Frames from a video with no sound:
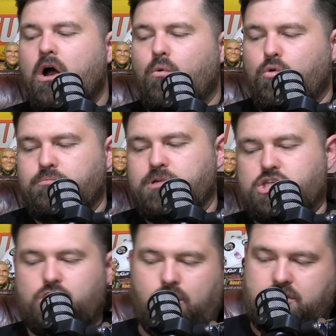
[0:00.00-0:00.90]
Wouldn't be
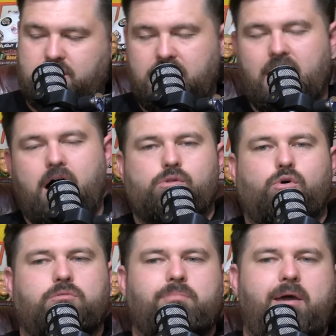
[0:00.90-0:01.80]
shocked to see Carl
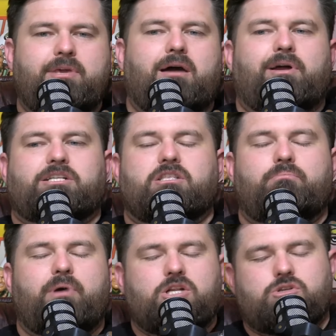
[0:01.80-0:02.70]
Lawton maybe come back to the
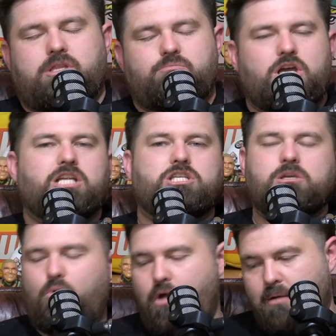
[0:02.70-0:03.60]
bench or them change
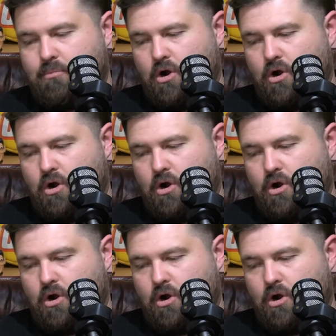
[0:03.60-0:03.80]
him around,